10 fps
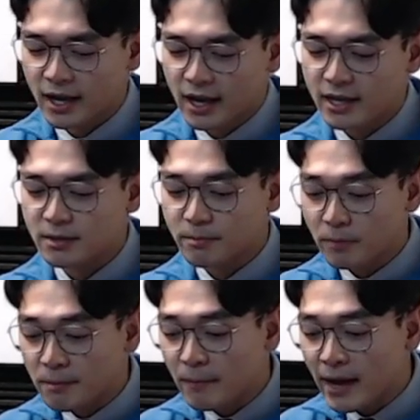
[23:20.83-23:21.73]
It
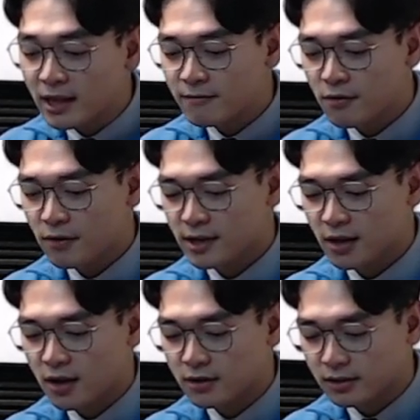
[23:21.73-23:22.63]
mainly focused
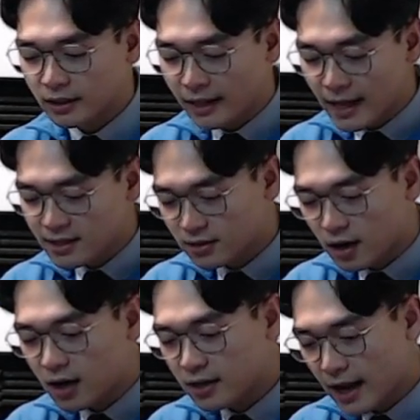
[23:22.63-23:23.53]
on, let's
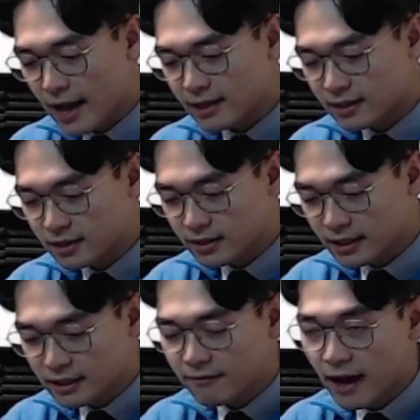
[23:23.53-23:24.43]
start at
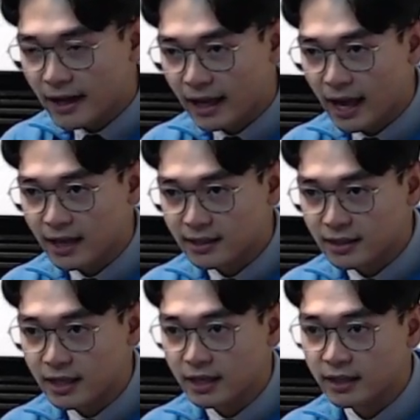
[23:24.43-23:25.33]
$65K a
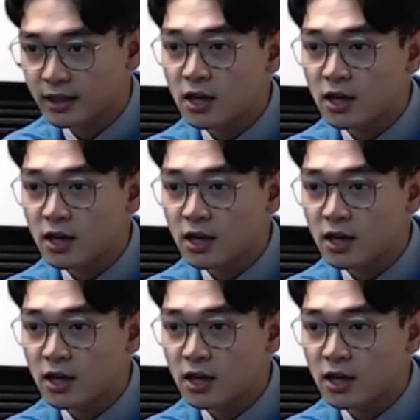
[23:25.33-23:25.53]
year